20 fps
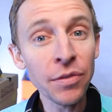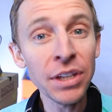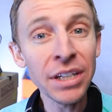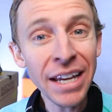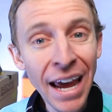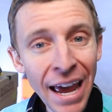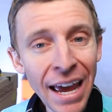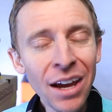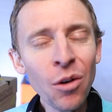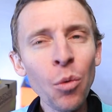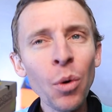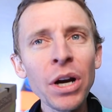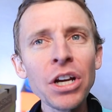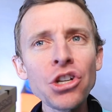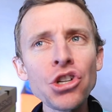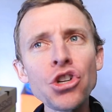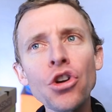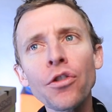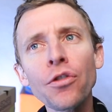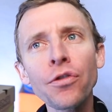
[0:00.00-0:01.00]
of the day. What
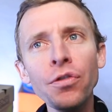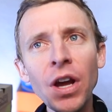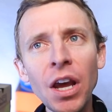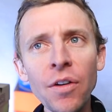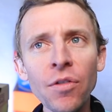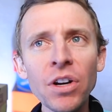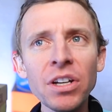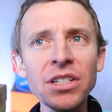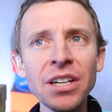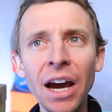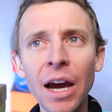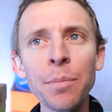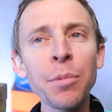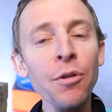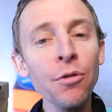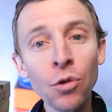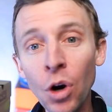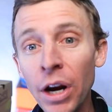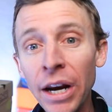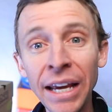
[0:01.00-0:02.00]
is your favorite type
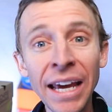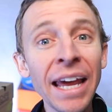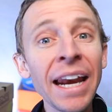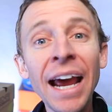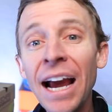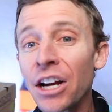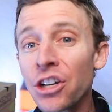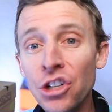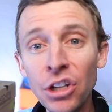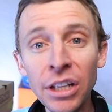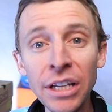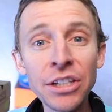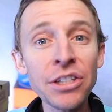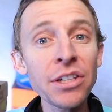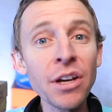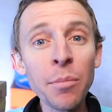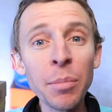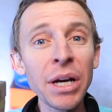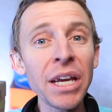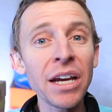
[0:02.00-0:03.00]
of running? And actually,
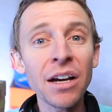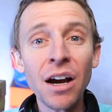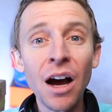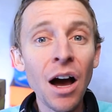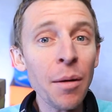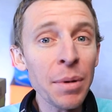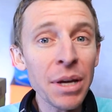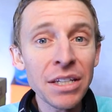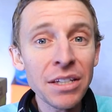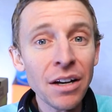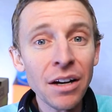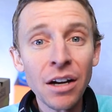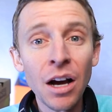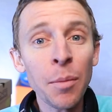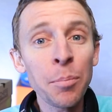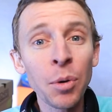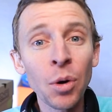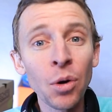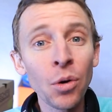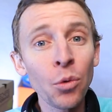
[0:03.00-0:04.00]
somebody commented a
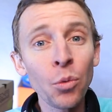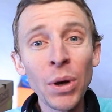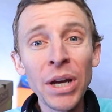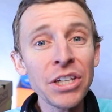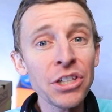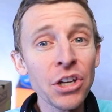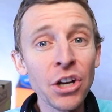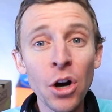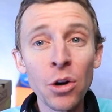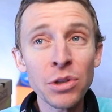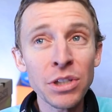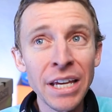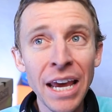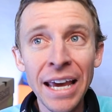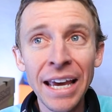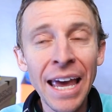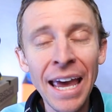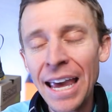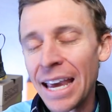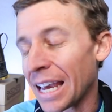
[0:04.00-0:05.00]
couple weeks ago
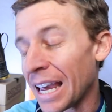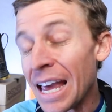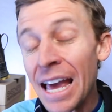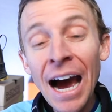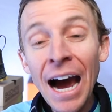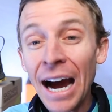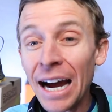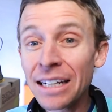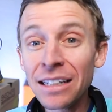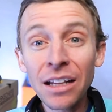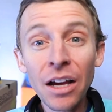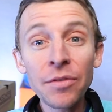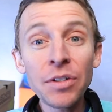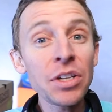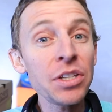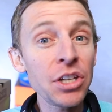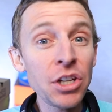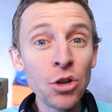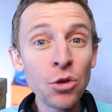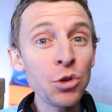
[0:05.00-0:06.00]
saying, hey, I'd love
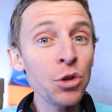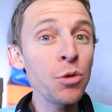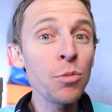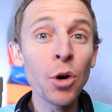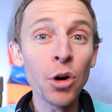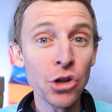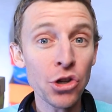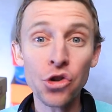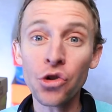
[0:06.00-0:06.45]
to see you do more